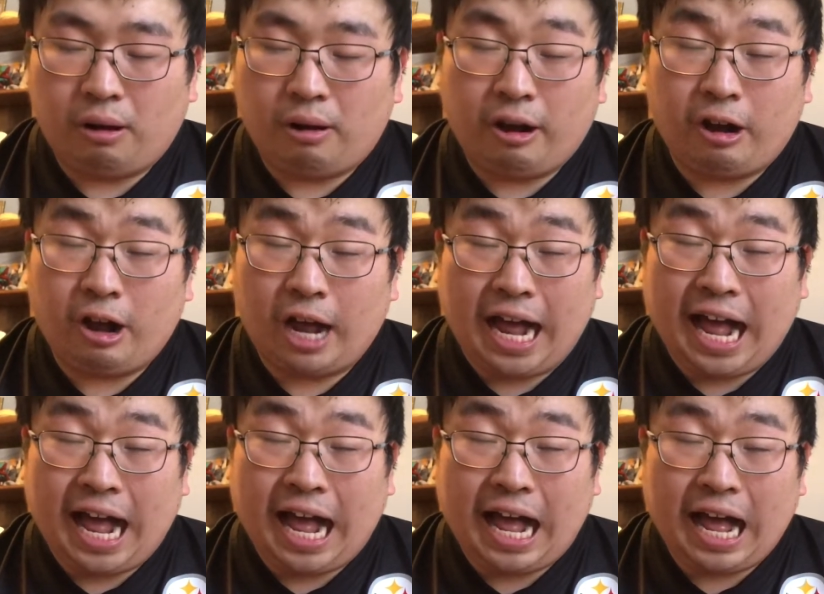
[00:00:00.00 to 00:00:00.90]
uh,
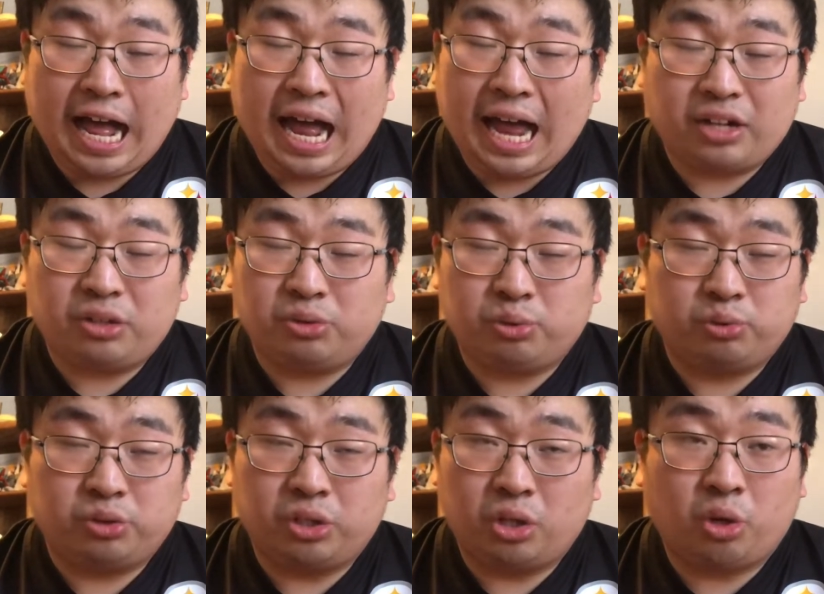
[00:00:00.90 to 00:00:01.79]
I
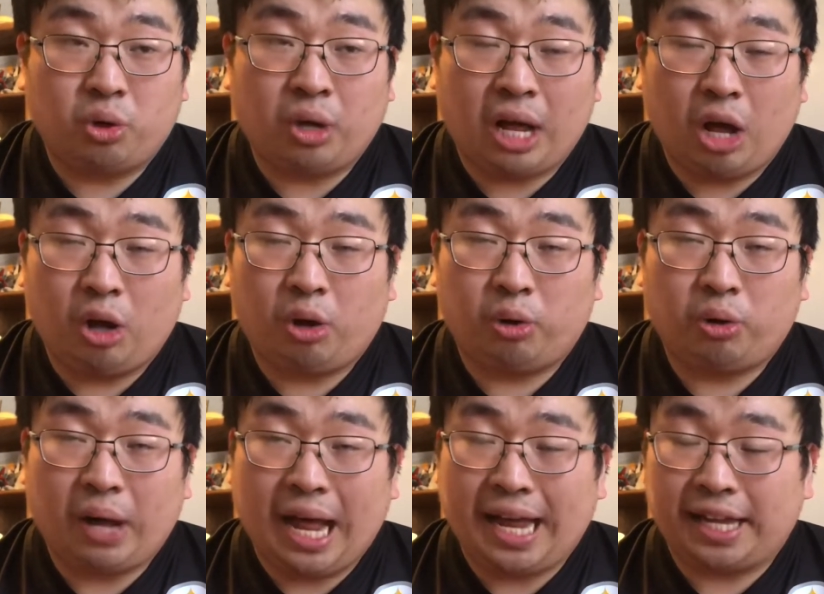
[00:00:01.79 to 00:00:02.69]
don't know
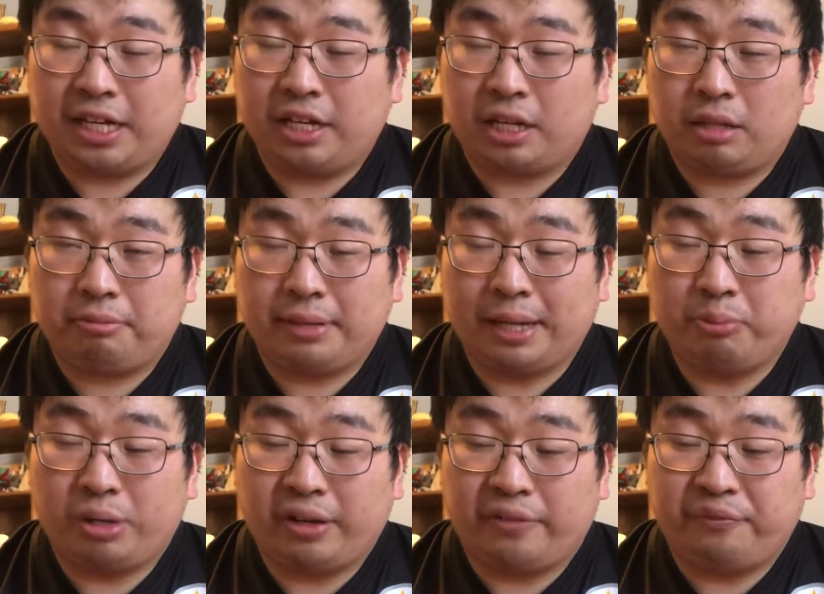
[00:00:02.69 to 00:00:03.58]
how I can
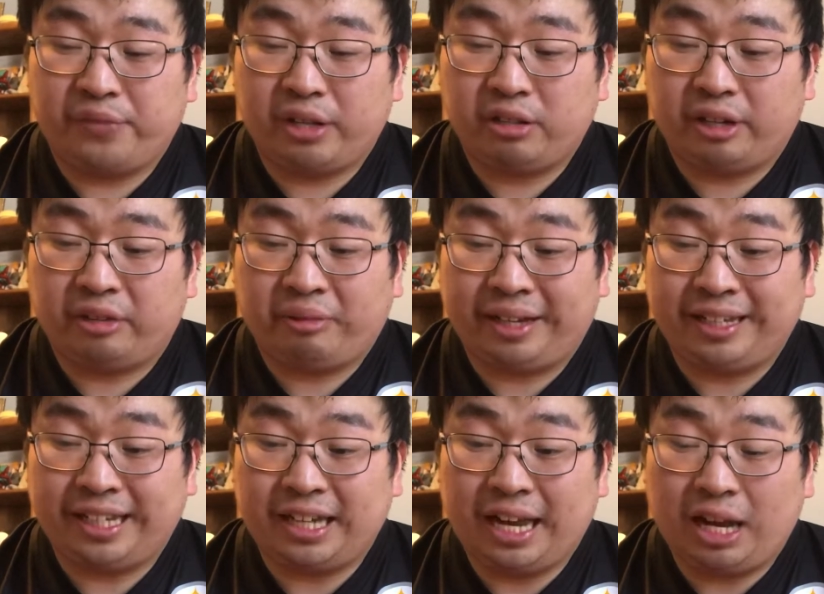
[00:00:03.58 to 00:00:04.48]
explain what I'm feeling
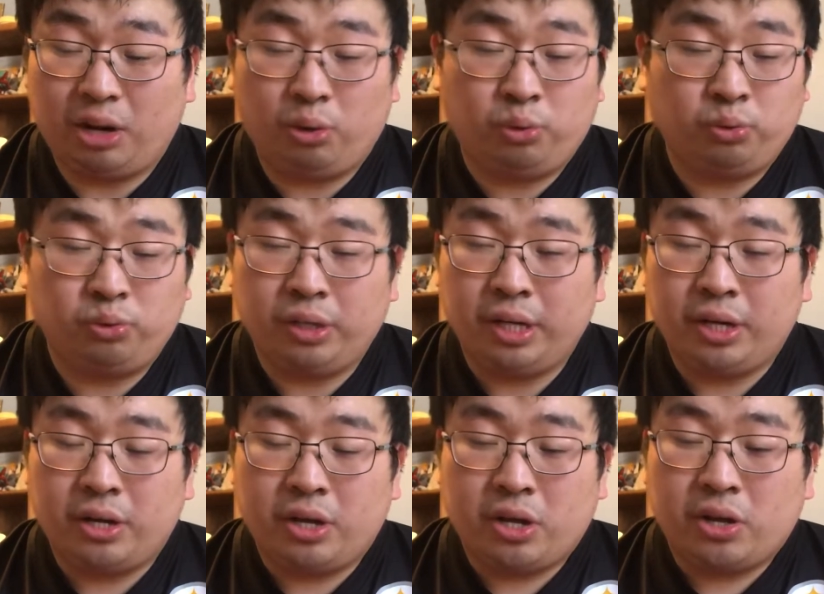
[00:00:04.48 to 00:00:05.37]
right now
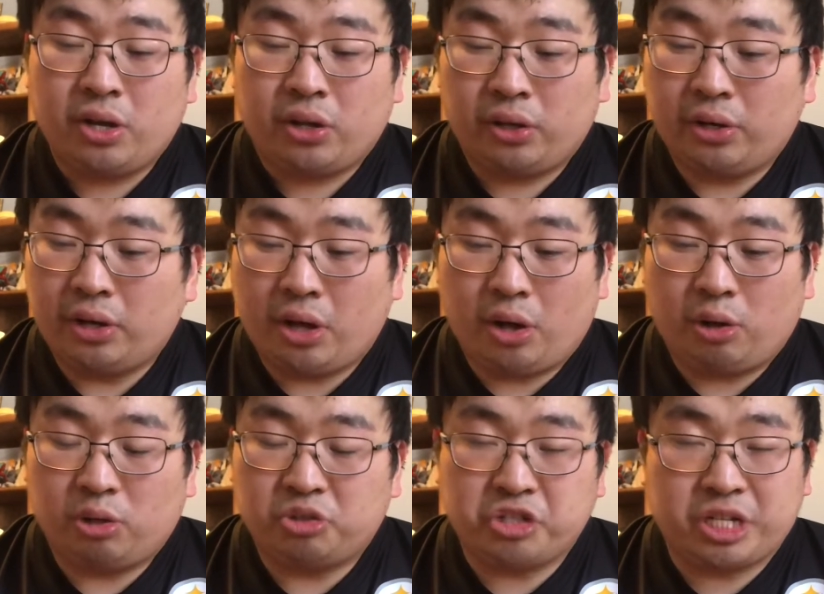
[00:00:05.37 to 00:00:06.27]
you
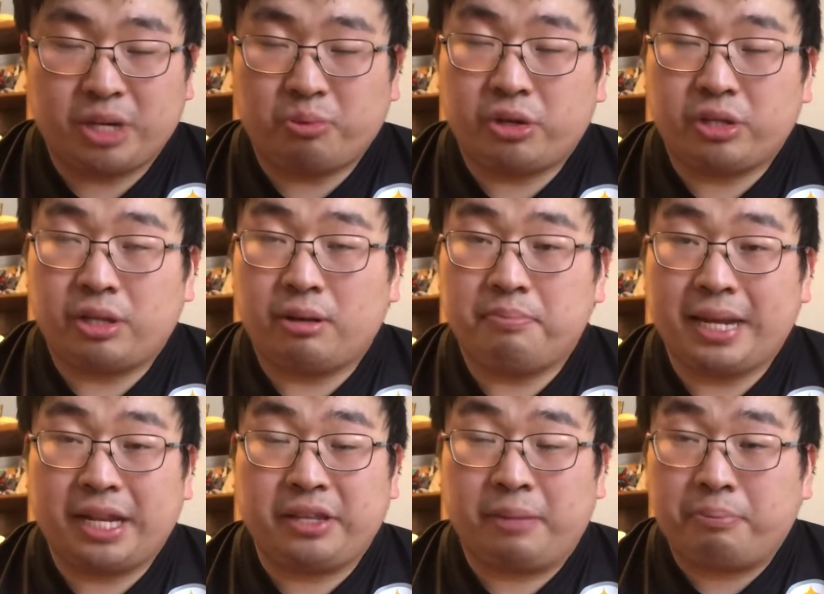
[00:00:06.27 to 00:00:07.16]
know, she was an
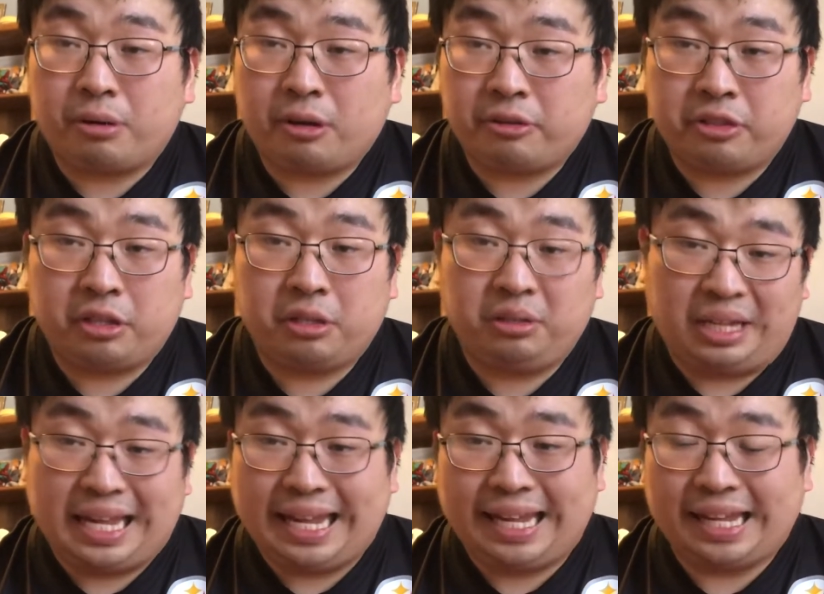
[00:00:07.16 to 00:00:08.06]
amazing person
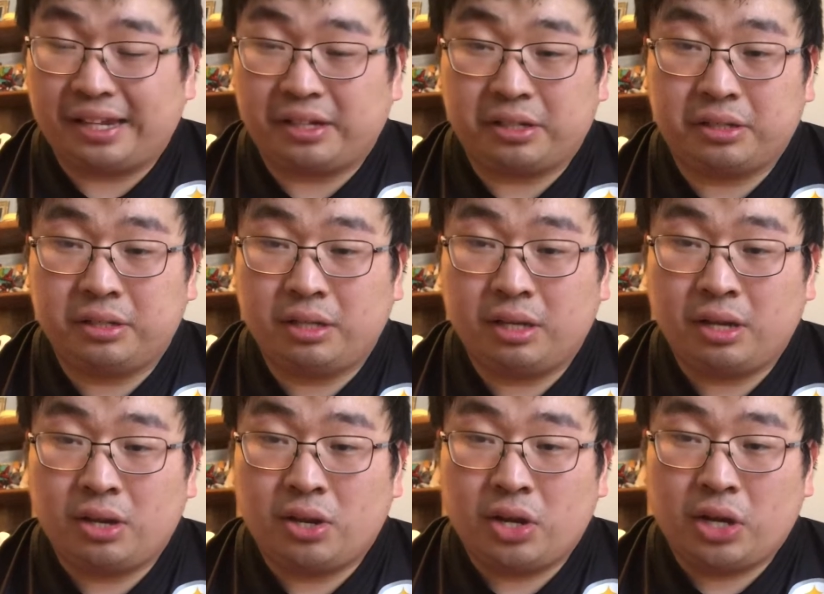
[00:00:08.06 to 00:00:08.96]
and,
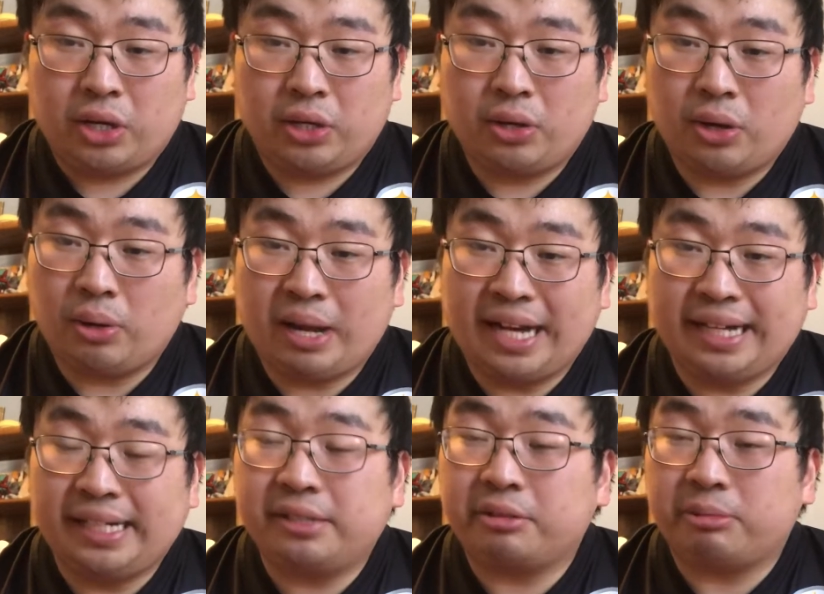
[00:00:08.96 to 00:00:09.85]
you know, I
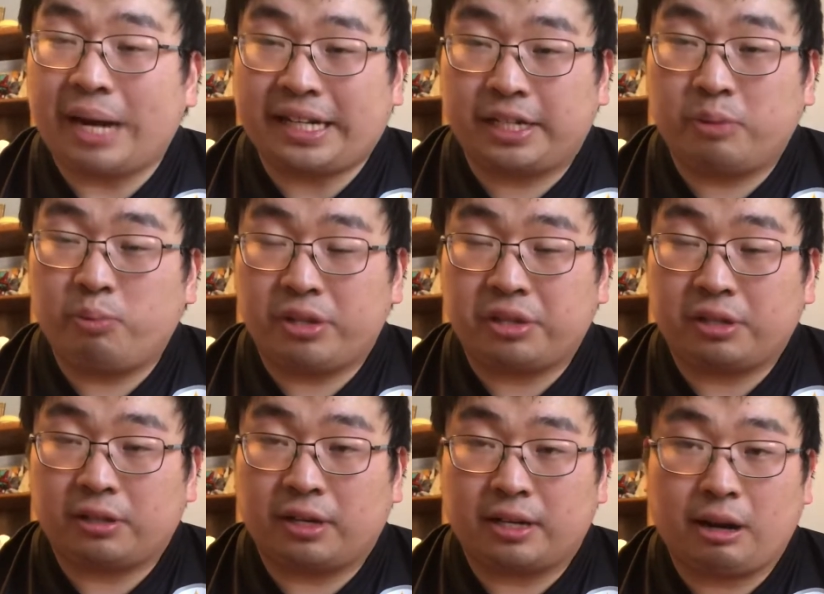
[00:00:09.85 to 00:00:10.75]
interacted with
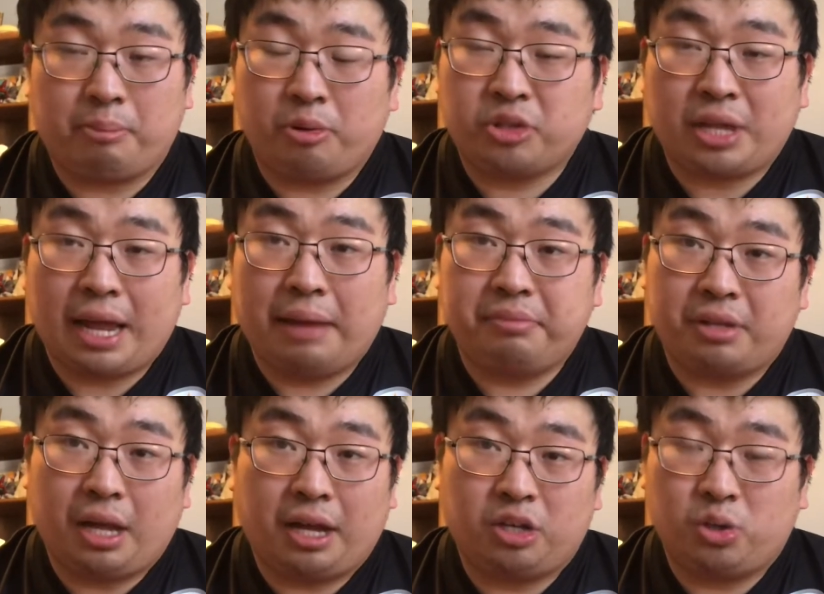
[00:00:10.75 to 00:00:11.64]
her a couple times
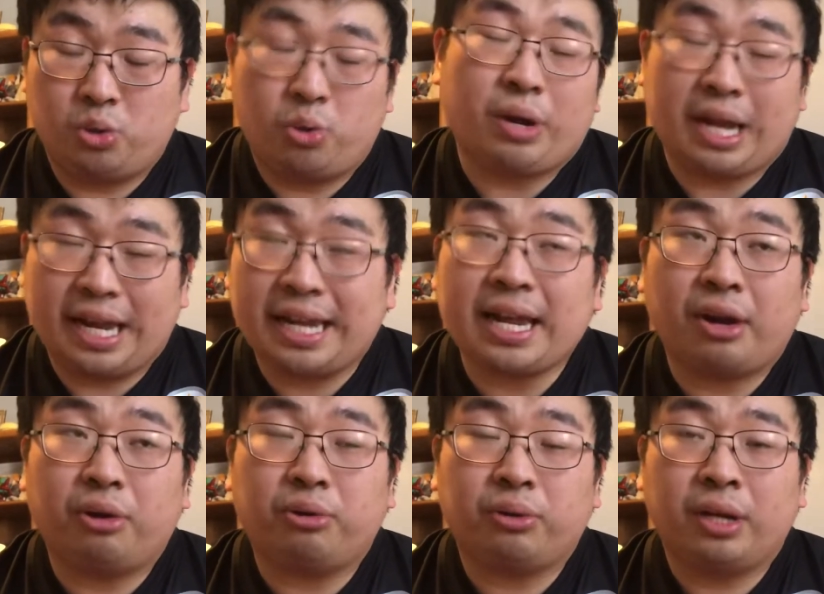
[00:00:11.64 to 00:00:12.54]
on Google
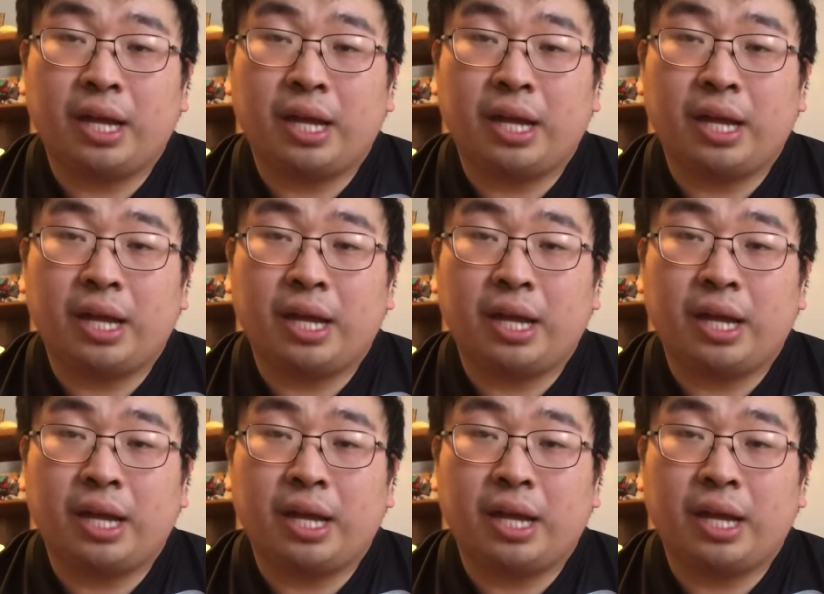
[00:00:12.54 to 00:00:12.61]
Hangout